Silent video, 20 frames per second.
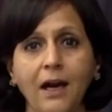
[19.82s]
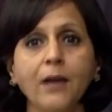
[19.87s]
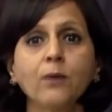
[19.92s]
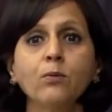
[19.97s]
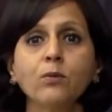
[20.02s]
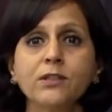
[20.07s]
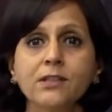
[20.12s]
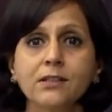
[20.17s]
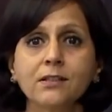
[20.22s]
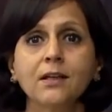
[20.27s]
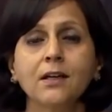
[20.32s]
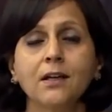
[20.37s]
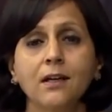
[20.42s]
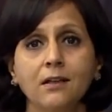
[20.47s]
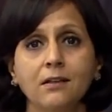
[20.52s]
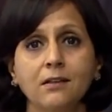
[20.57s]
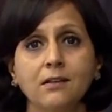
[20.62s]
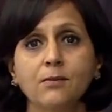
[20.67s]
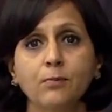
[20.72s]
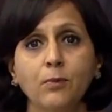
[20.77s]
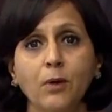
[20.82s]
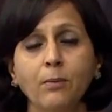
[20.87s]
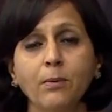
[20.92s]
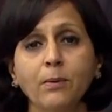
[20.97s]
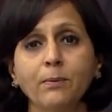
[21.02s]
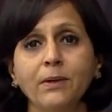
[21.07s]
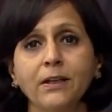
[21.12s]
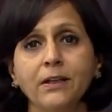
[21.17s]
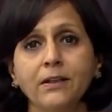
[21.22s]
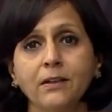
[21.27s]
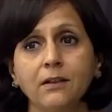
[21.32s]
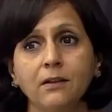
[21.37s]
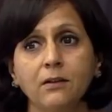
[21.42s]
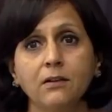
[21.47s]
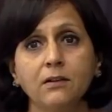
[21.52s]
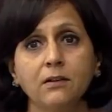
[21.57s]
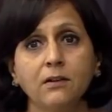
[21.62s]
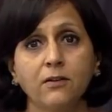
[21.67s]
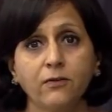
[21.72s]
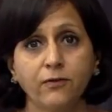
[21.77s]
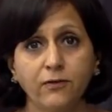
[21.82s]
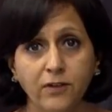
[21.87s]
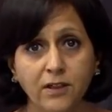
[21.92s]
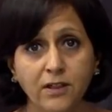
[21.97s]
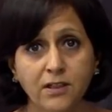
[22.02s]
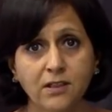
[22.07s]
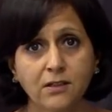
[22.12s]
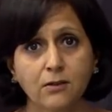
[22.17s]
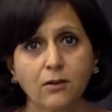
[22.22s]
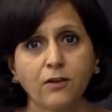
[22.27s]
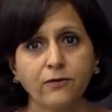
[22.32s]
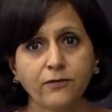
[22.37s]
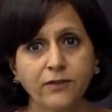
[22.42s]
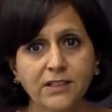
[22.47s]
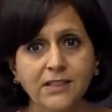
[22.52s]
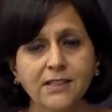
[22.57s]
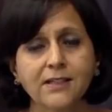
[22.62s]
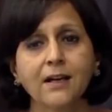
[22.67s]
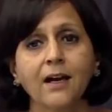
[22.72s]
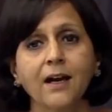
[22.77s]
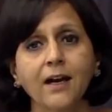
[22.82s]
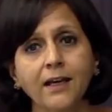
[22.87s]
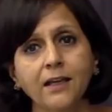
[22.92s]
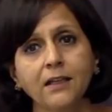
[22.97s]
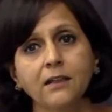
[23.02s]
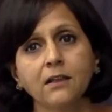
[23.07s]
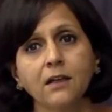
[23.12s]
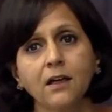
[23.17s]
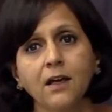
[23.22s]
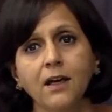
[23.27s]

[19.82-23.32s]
I would say it is probably the first of its kind.